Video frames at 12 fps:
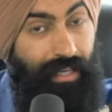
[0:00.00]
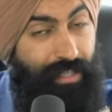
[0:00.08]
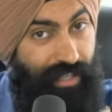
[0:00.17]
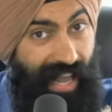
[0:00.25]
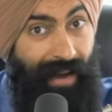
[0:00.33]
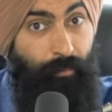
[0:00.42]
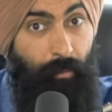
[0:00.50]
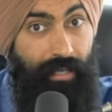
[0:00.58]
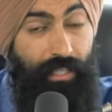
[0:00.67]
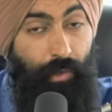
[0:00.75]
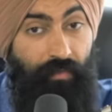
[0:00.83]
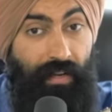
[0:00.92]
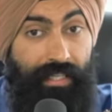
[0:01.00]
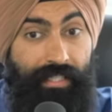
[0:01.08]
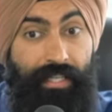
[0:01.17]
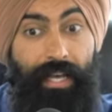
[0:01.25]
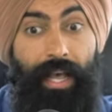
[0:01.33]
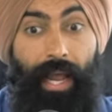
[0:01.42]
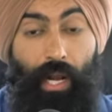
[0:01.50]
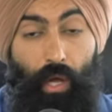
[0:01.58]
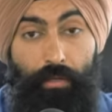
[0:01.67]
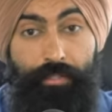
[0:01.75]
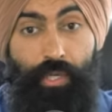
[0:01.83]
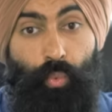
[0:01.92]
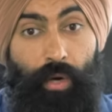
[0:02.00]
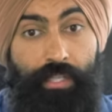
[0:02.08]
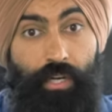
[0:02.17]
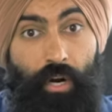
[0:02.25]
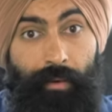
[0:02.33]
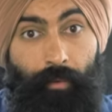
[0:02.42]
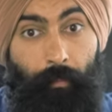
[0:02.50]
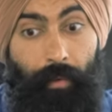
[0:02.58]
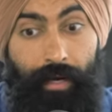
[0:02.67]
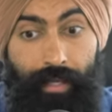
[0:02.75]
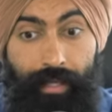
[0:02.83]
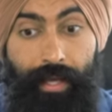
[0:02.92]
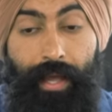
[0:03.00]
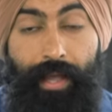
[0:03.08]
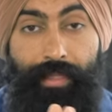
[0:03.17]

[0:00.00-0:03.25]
So you have more money to invest, and also work to earn more money.